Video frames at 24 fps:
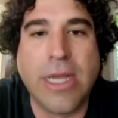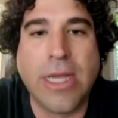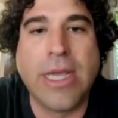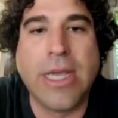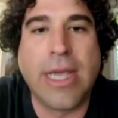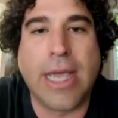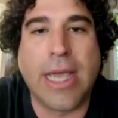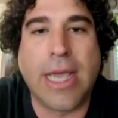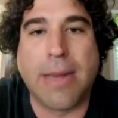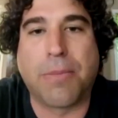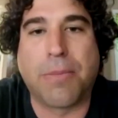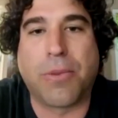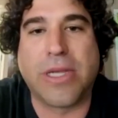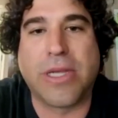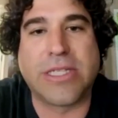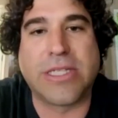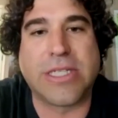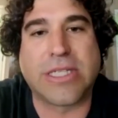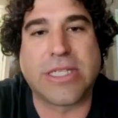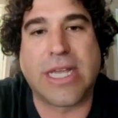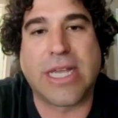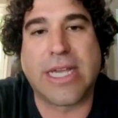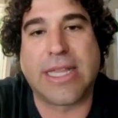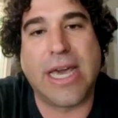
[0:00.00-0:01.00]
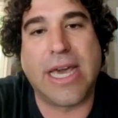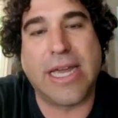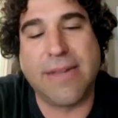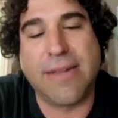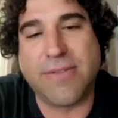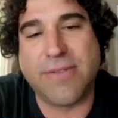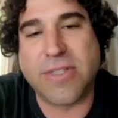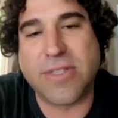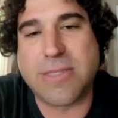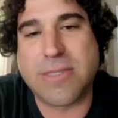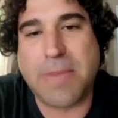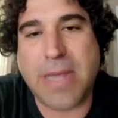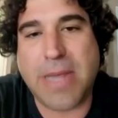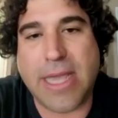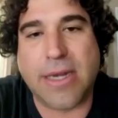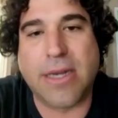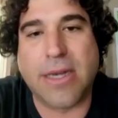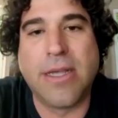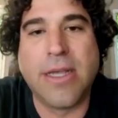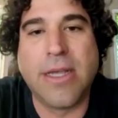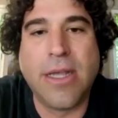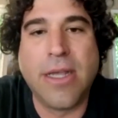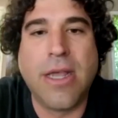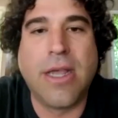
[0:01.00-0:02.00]
and places like that, even Spain.
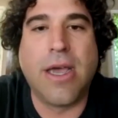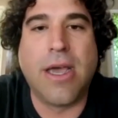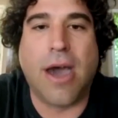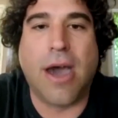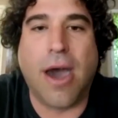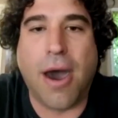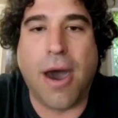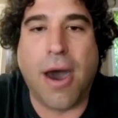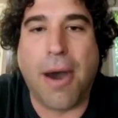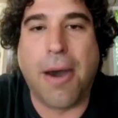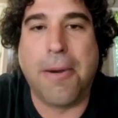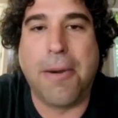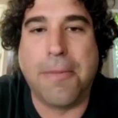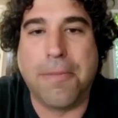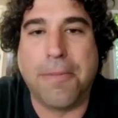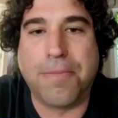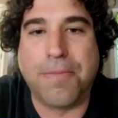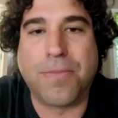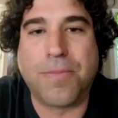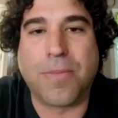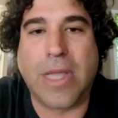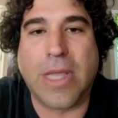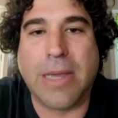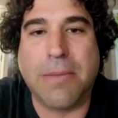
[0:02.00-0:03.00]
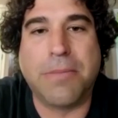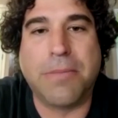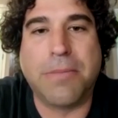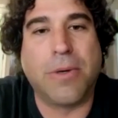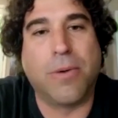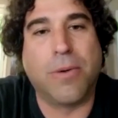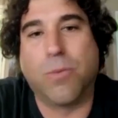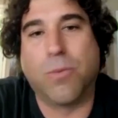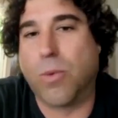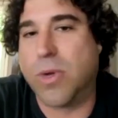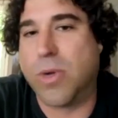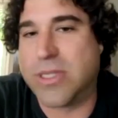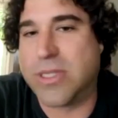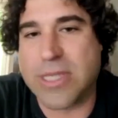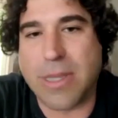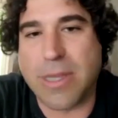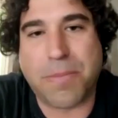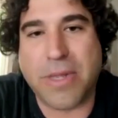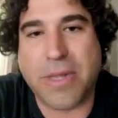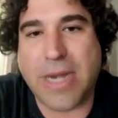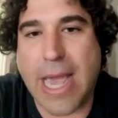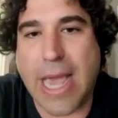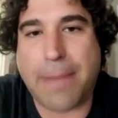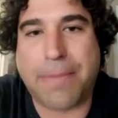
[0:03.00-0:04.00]
But when
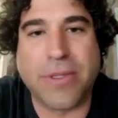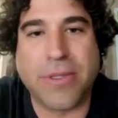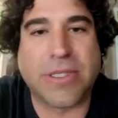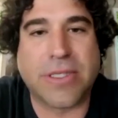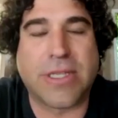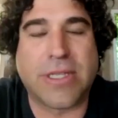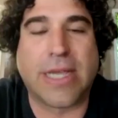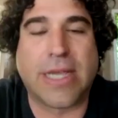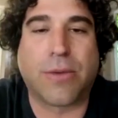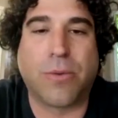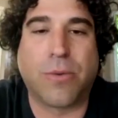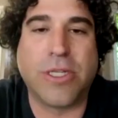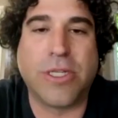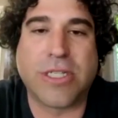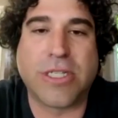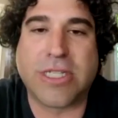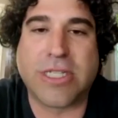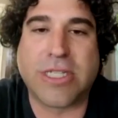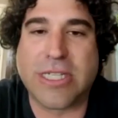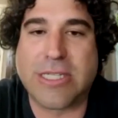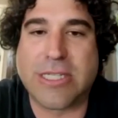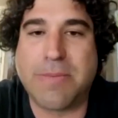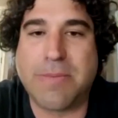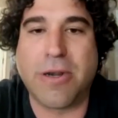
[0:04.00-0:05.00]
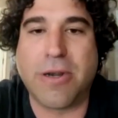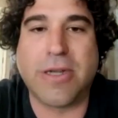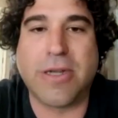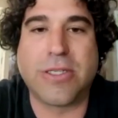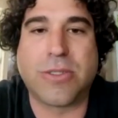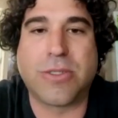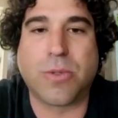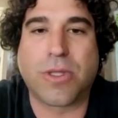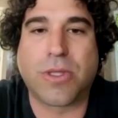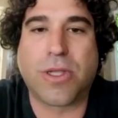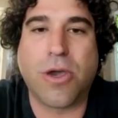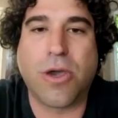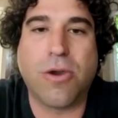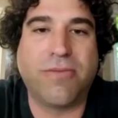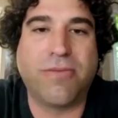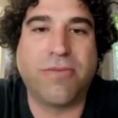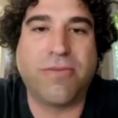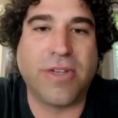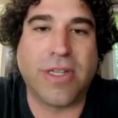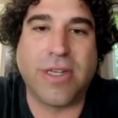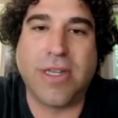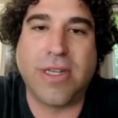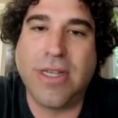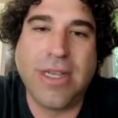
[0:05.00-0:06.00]
something happens like we just experienced with
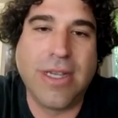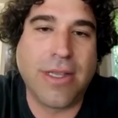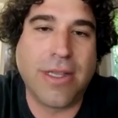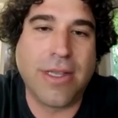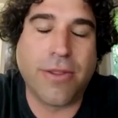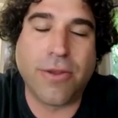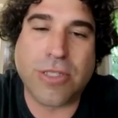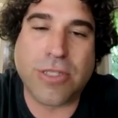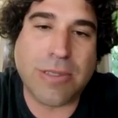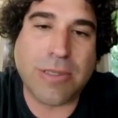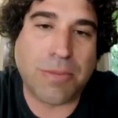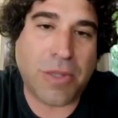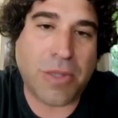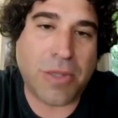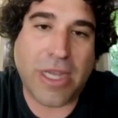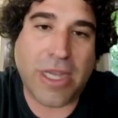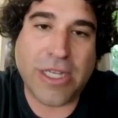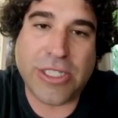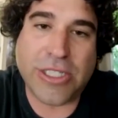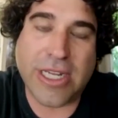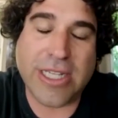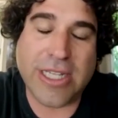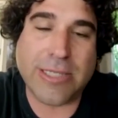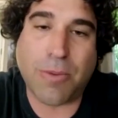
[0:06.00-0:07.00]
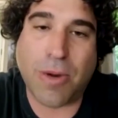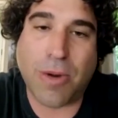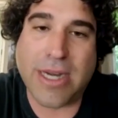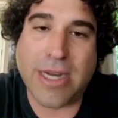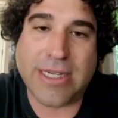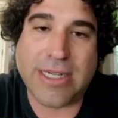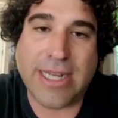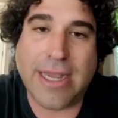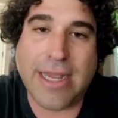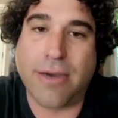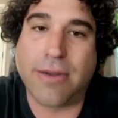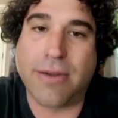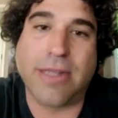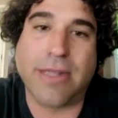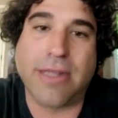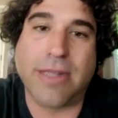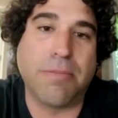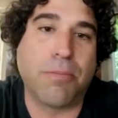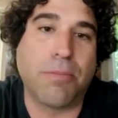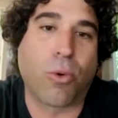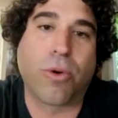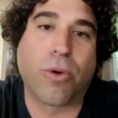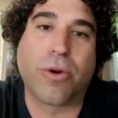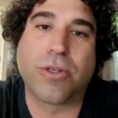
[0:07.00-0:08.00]
COVID, those supply chains break down and
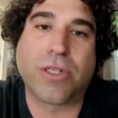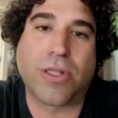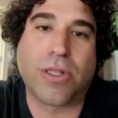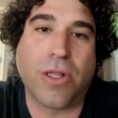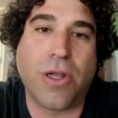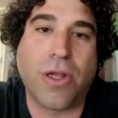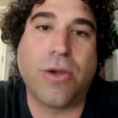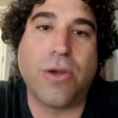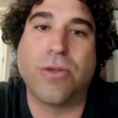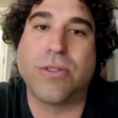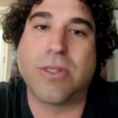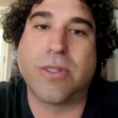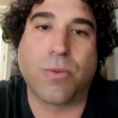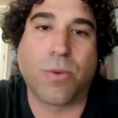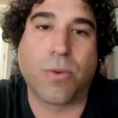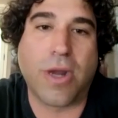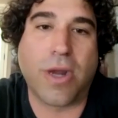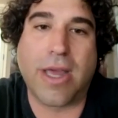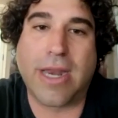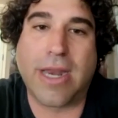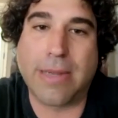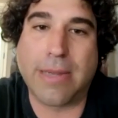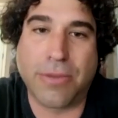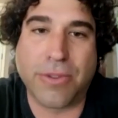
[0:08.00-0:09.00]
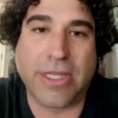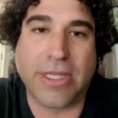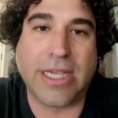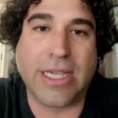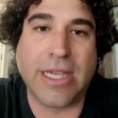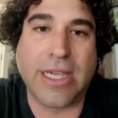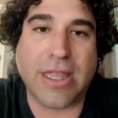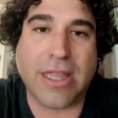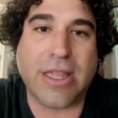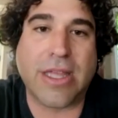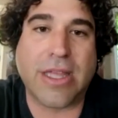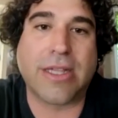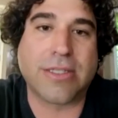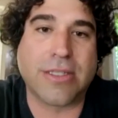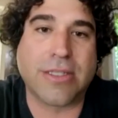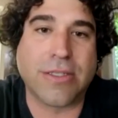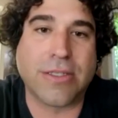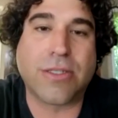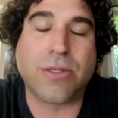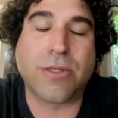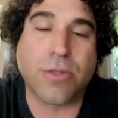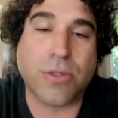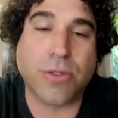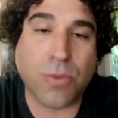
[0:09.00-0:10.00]
borders close and we're not able to get things. And
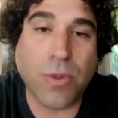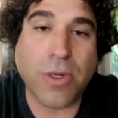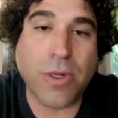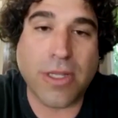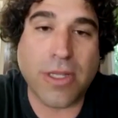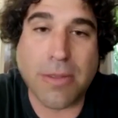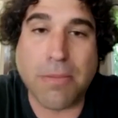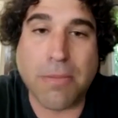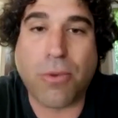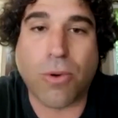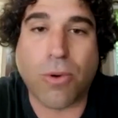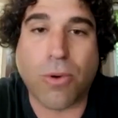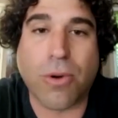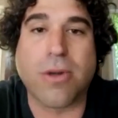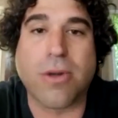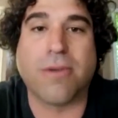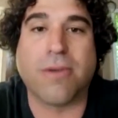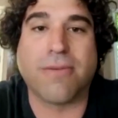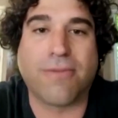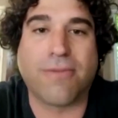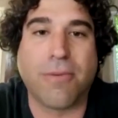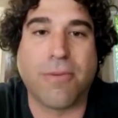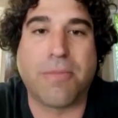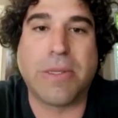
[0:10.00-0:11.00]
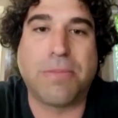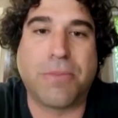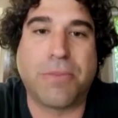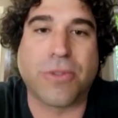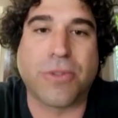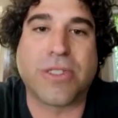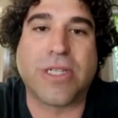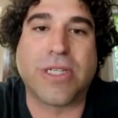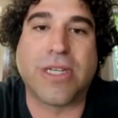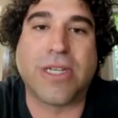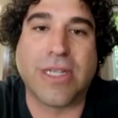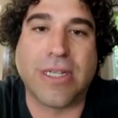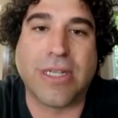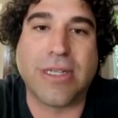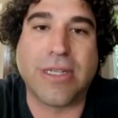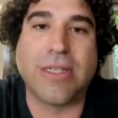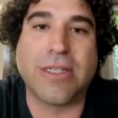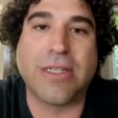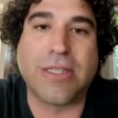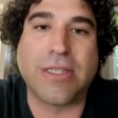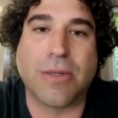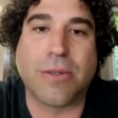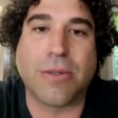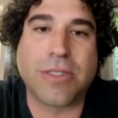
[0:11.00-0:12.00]
so it's really important for people to
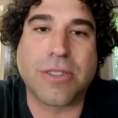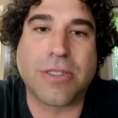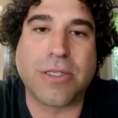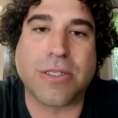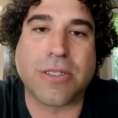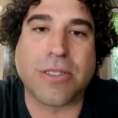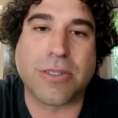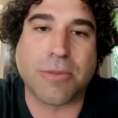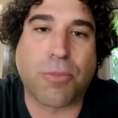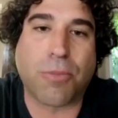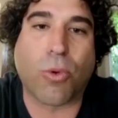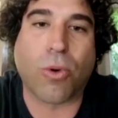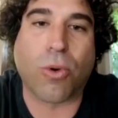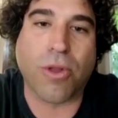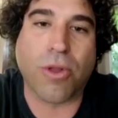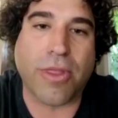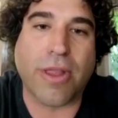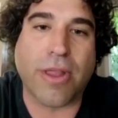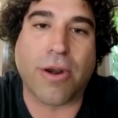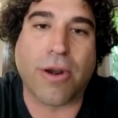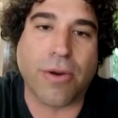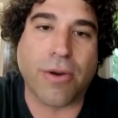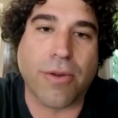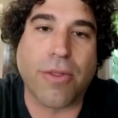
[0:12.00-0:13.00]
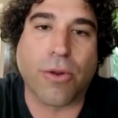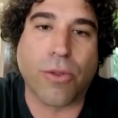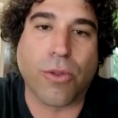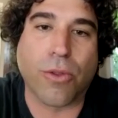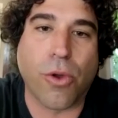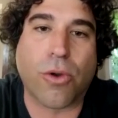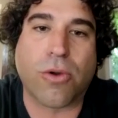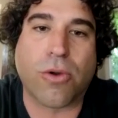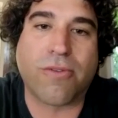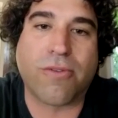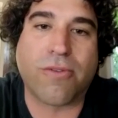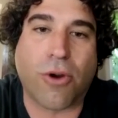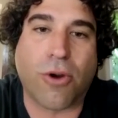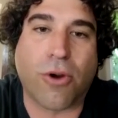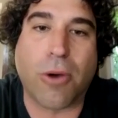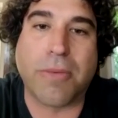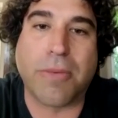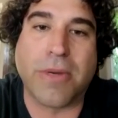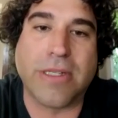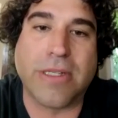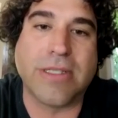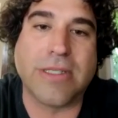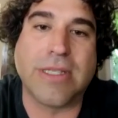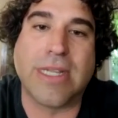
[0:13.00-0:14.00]
support their local
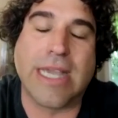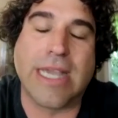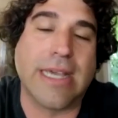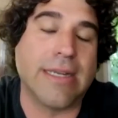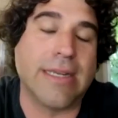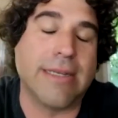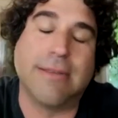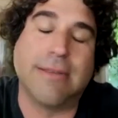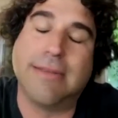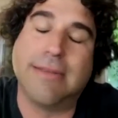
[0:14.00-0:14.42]
farming, and